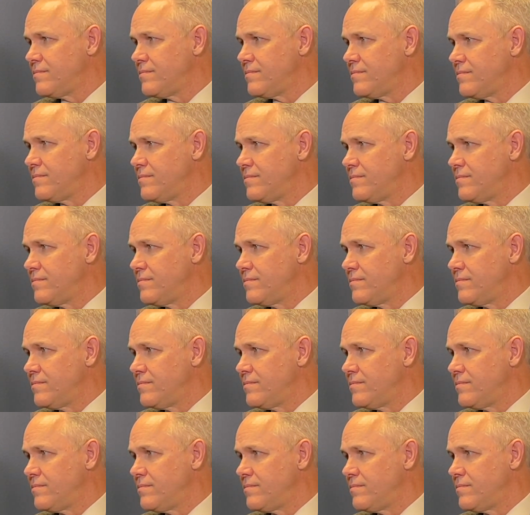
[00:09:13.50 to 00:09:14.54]

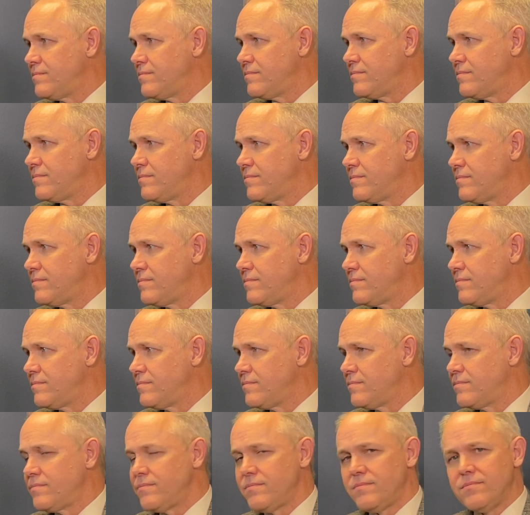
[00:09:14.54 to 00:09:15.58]

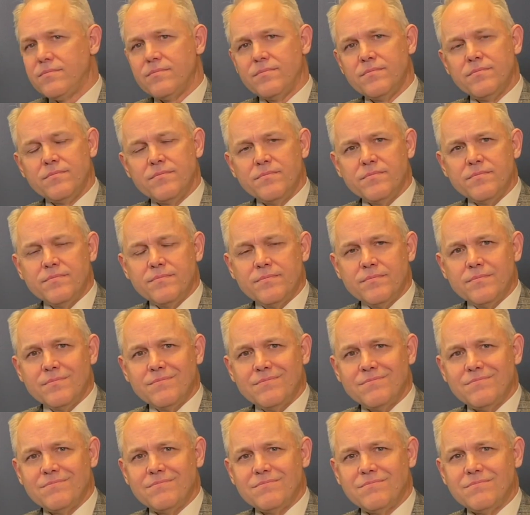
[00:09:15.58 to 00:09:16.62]

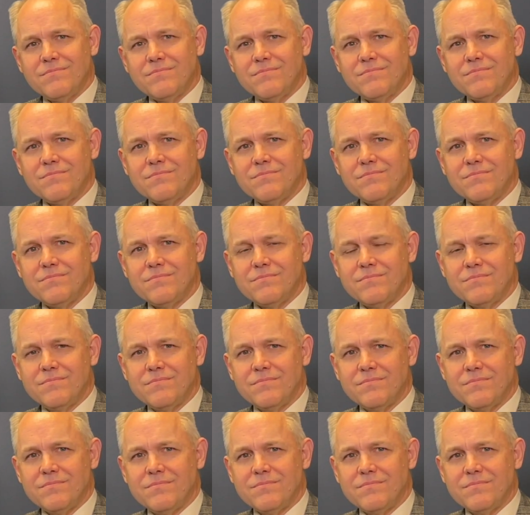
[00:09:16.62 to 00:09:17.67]

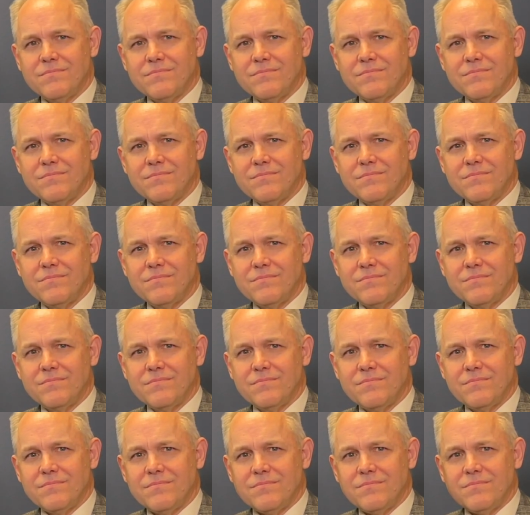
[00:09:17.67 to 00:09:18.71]

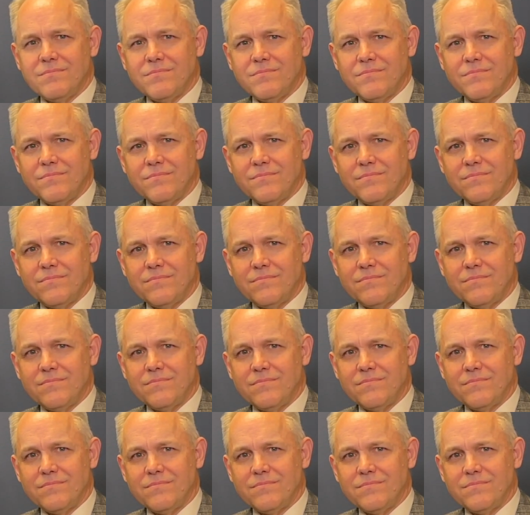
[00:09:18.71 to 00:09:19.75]

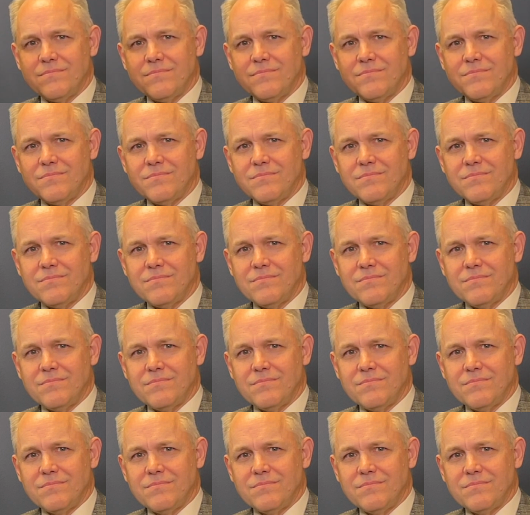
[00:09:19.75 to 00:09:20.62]
The person shown says nothing.